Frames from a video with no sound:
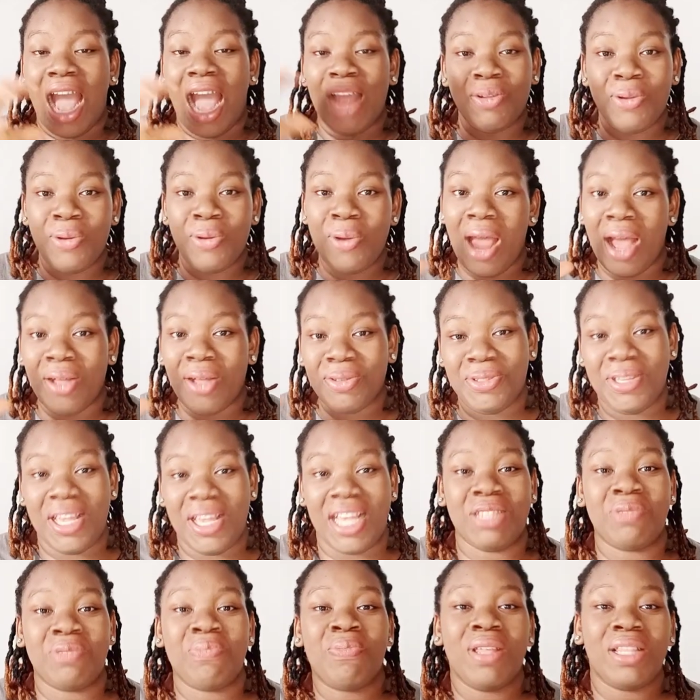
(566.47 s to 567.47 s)
I don't know how
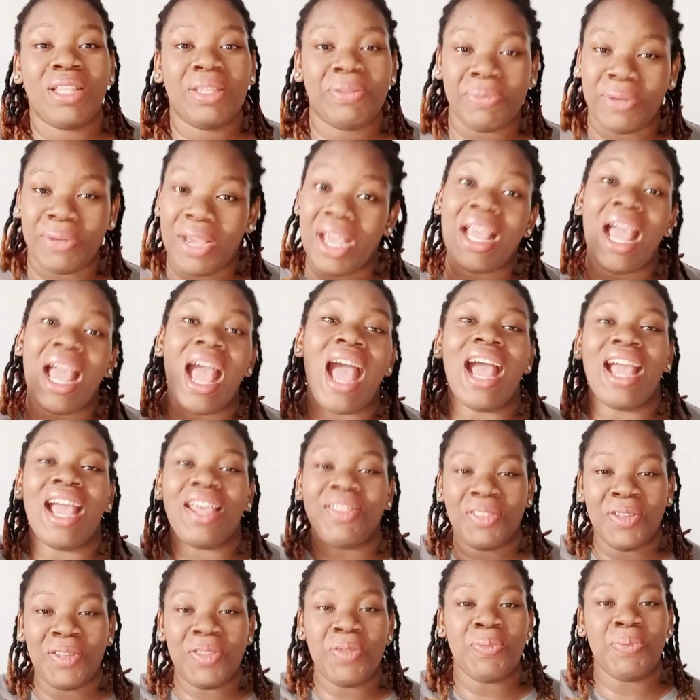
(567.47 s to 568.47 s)
to explain it, but
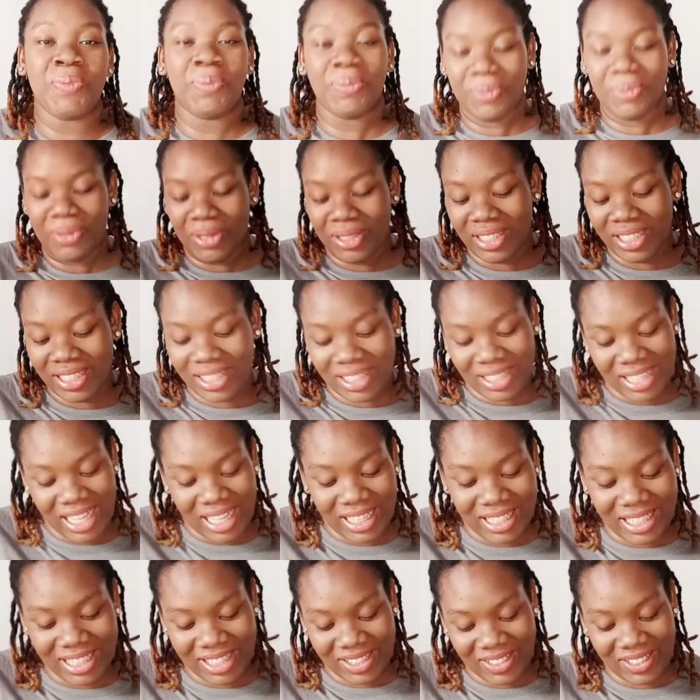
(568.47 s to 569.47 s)
I know you
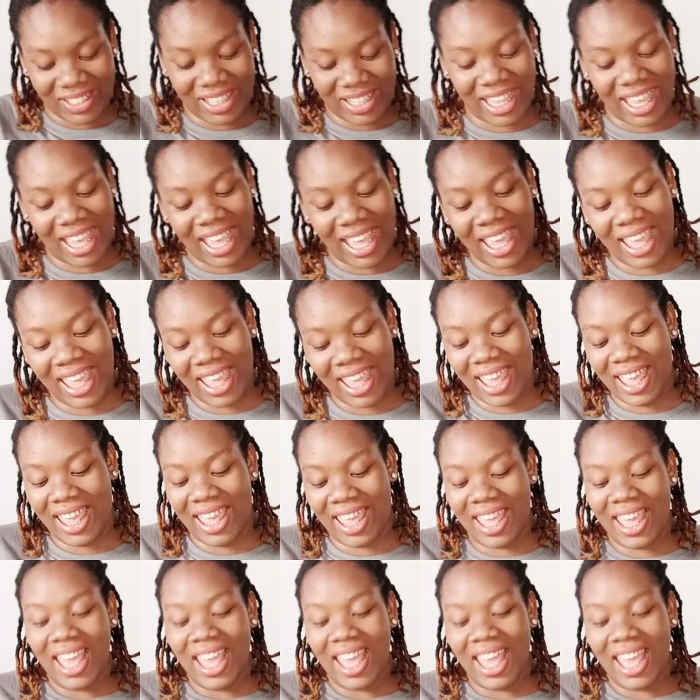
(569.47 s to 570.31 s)
understand it, okay?